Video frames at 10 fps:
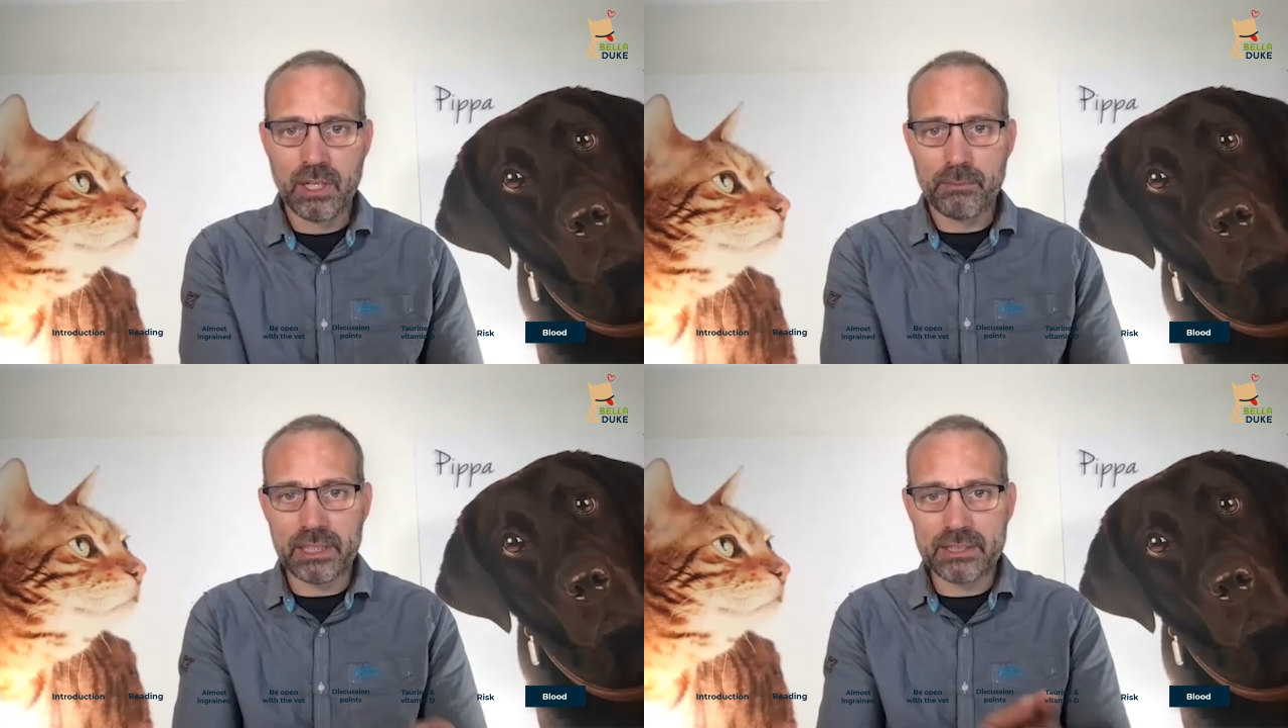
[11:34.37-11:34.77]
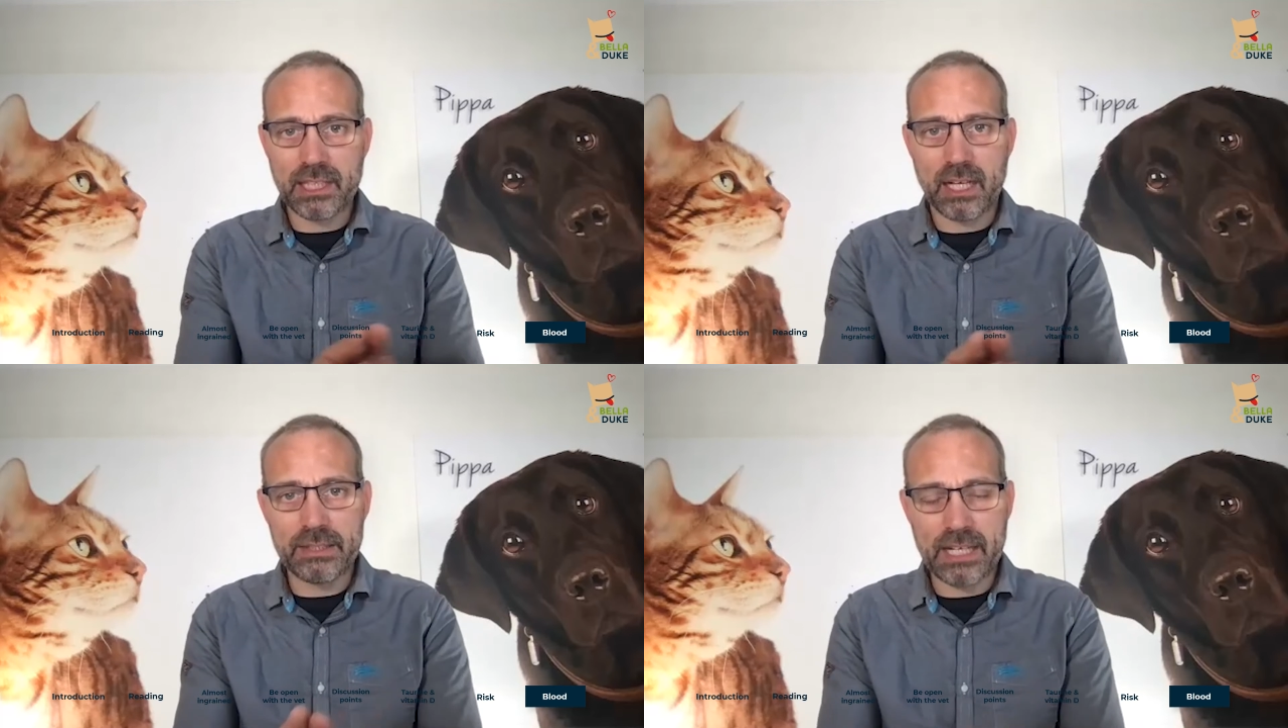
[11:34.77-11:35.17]
by the
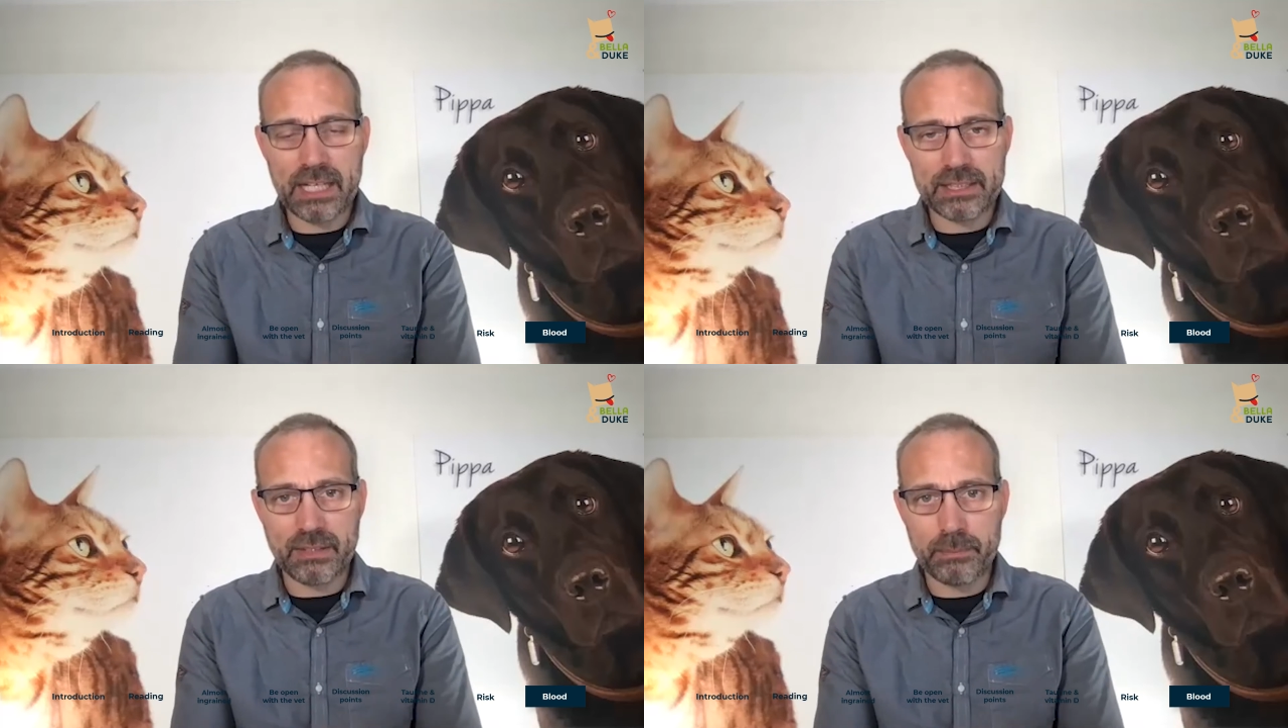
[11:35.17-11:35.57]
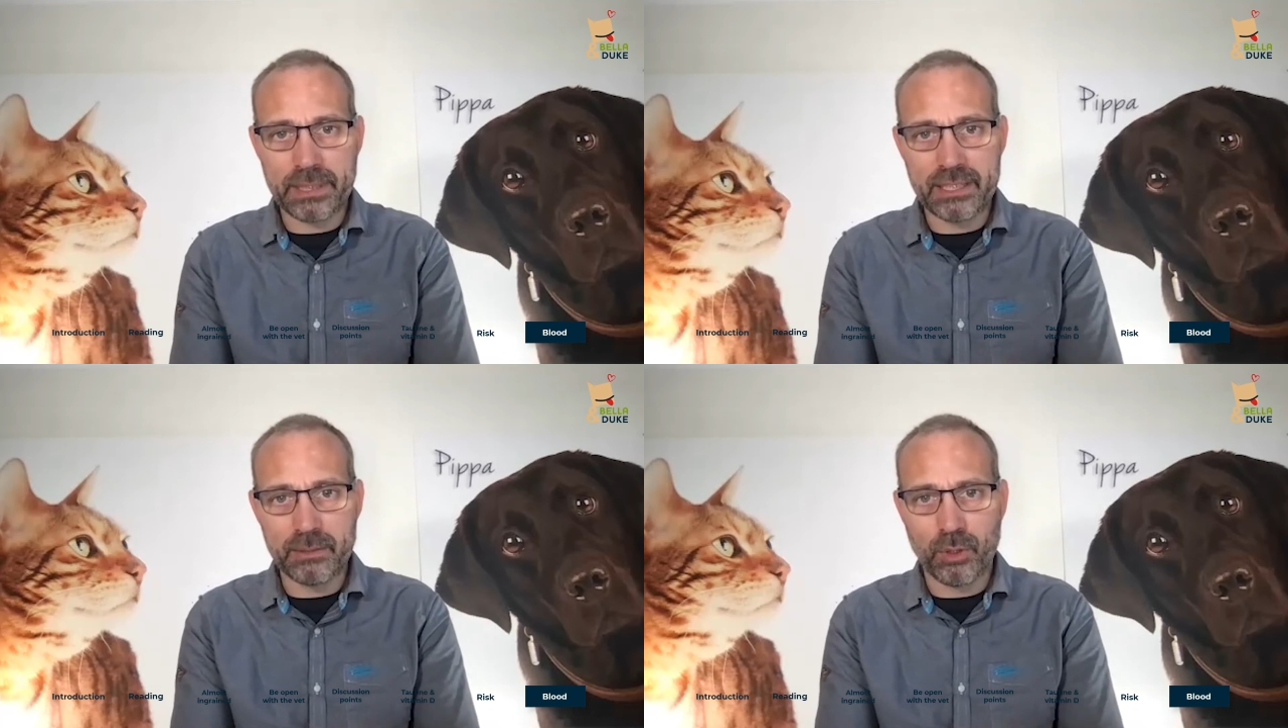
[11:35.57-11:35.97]
time the vets are open
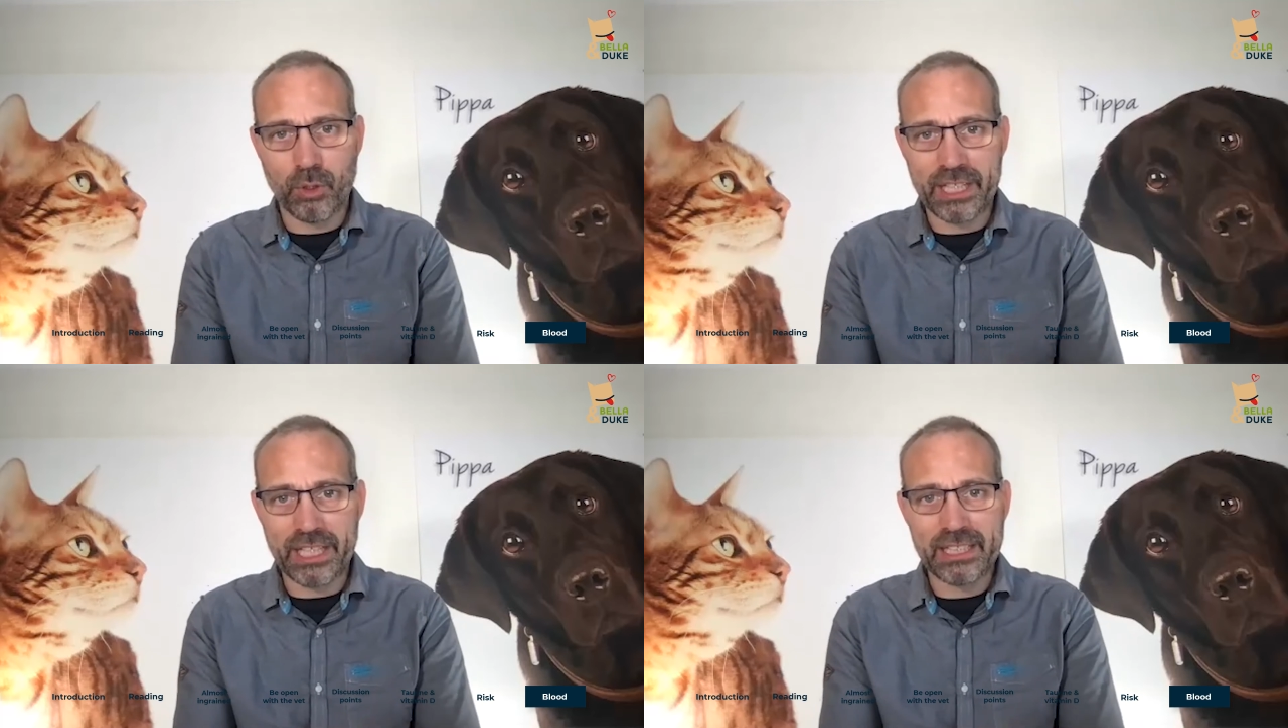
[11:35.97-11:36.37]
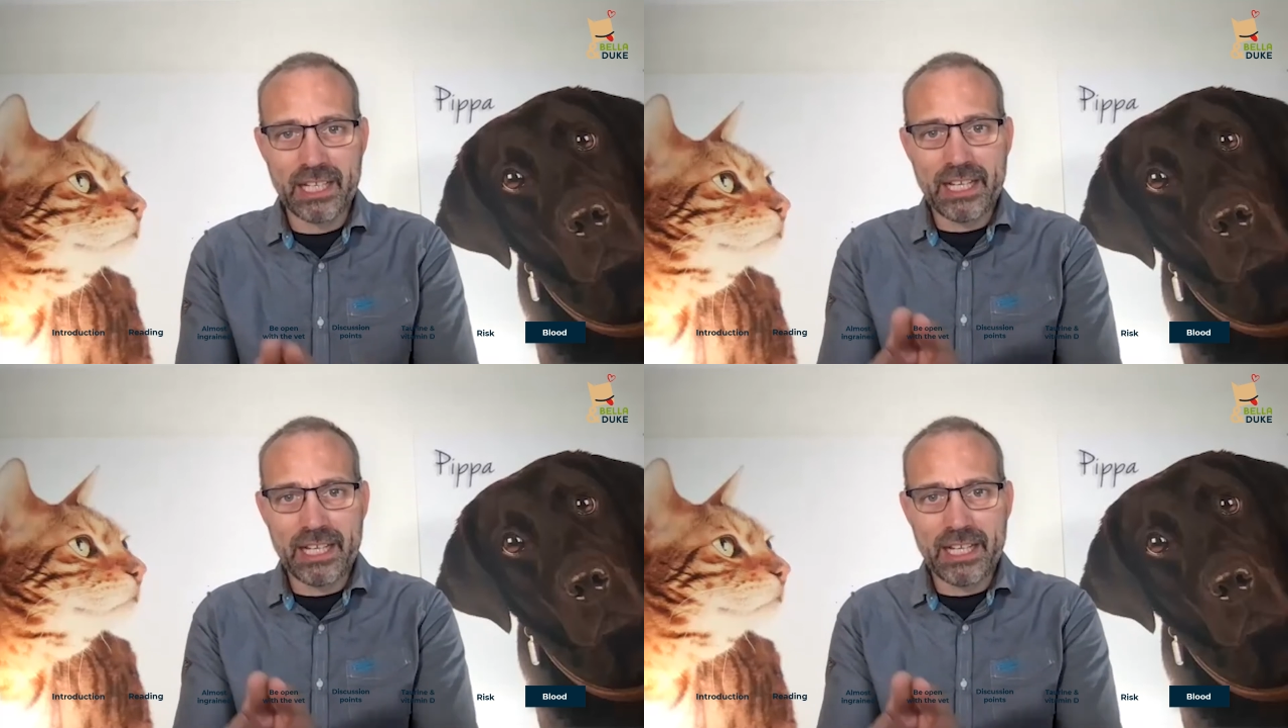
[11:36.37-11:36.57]
in the morning,